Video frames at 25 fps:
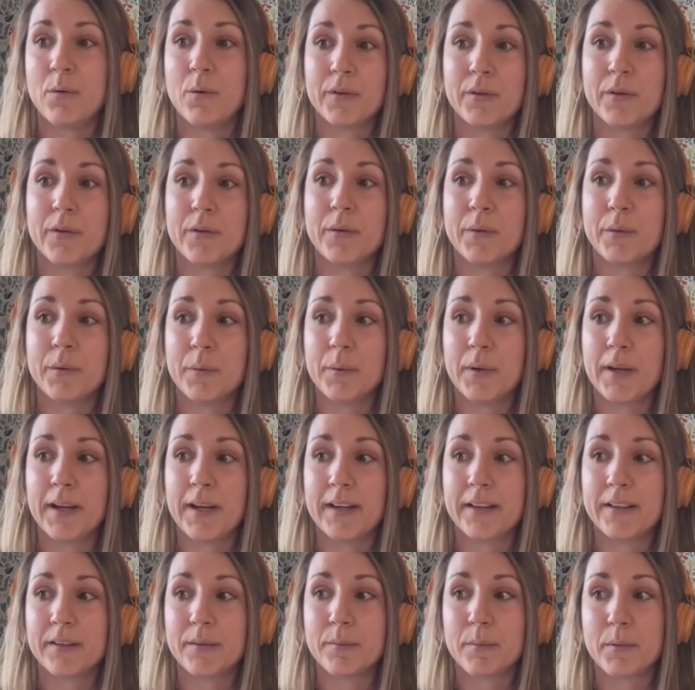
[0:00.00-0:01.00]
wanted to
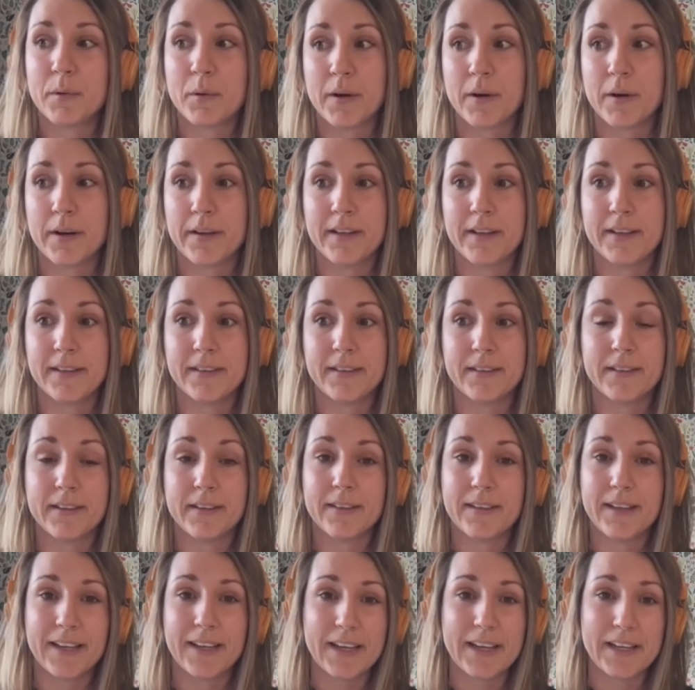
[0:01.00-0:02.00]
explore this
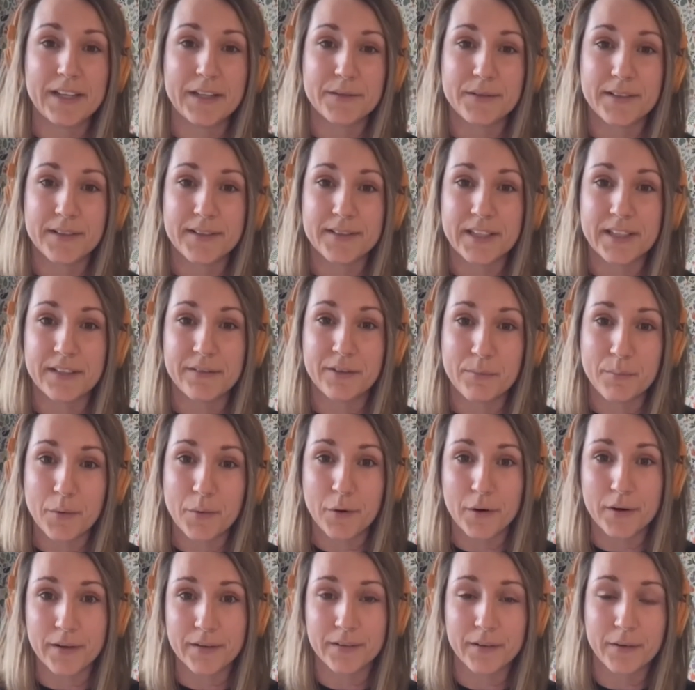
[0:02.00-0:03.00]
tech interest even
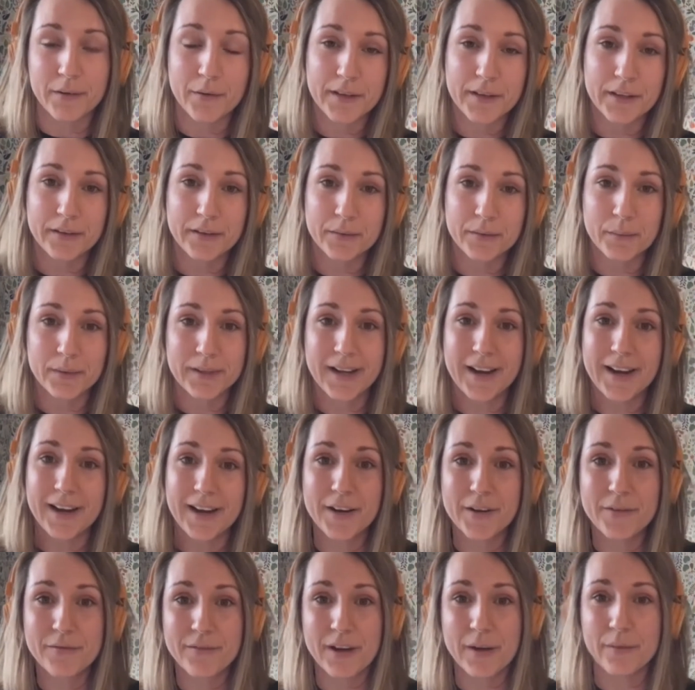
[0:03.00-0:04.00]
more. So that's when
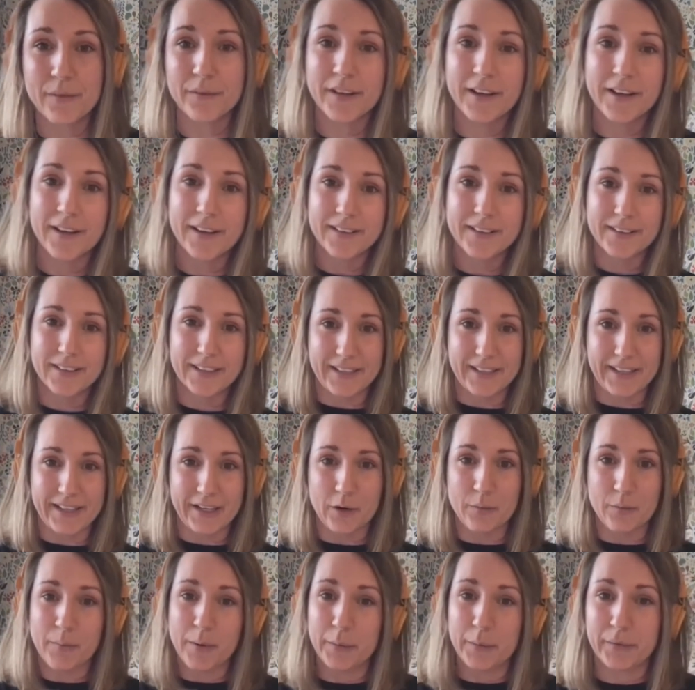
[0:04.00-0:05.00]
I found the
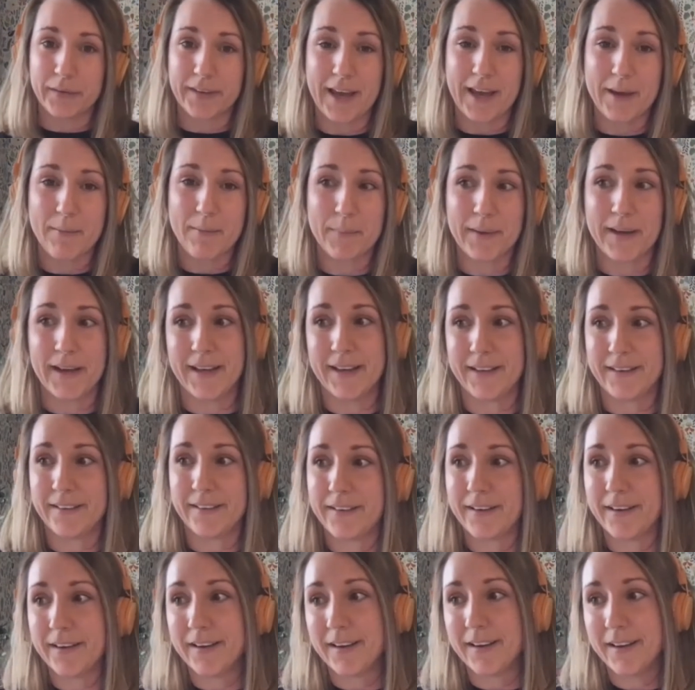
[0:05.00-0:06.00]
Technigo Bootcamp
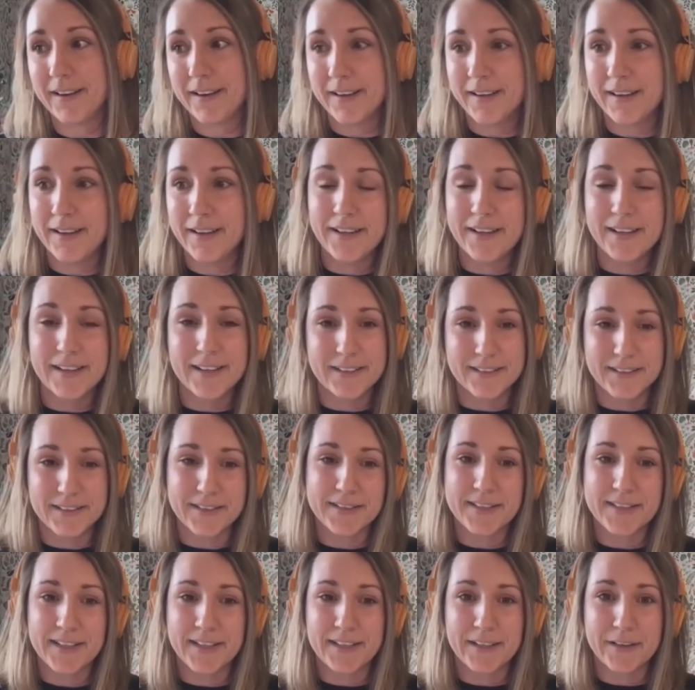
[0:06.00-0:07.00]
and
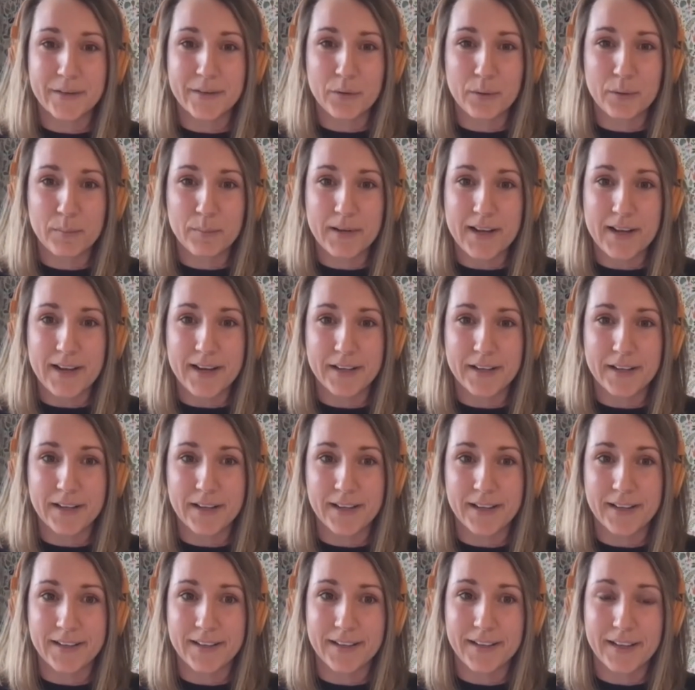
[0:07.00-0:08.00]
decided to apply.
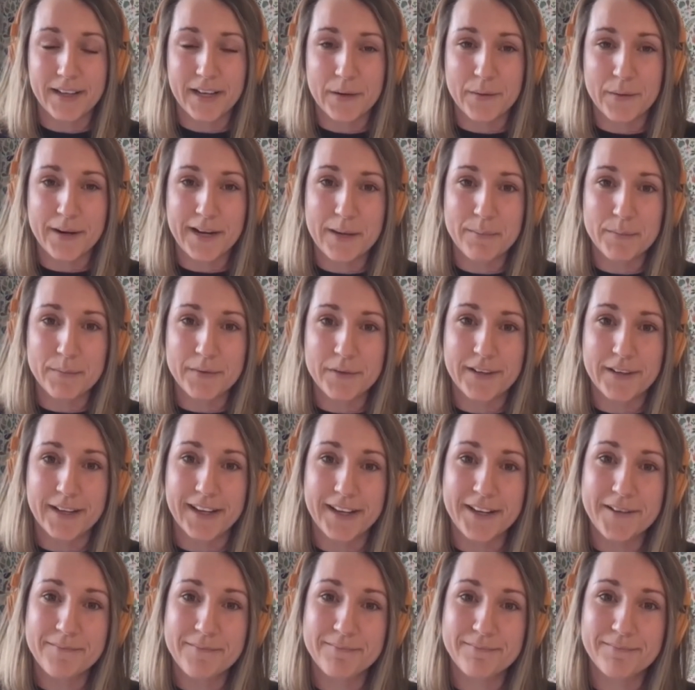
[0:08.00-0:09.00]
And here I am
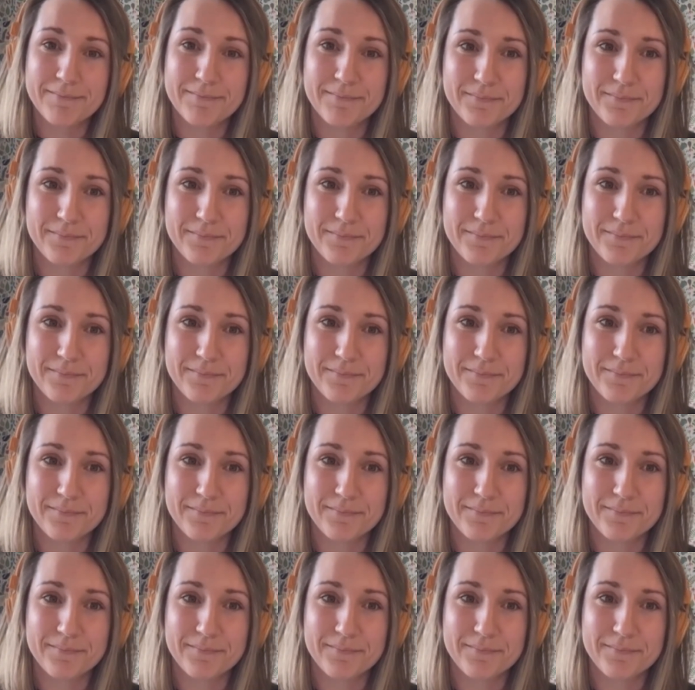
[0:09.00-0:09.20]
today.